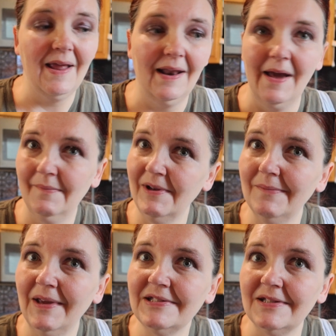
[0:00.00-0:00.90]
and I'm gonna
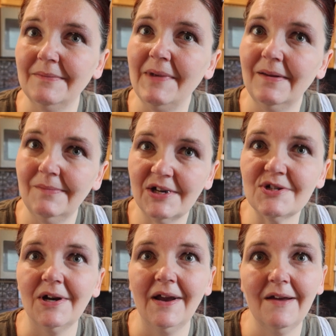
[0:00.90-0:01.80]
make some and make
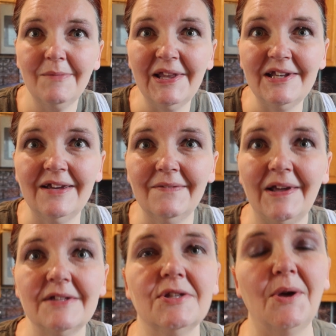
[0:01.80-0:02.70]
sure I have plenty of it.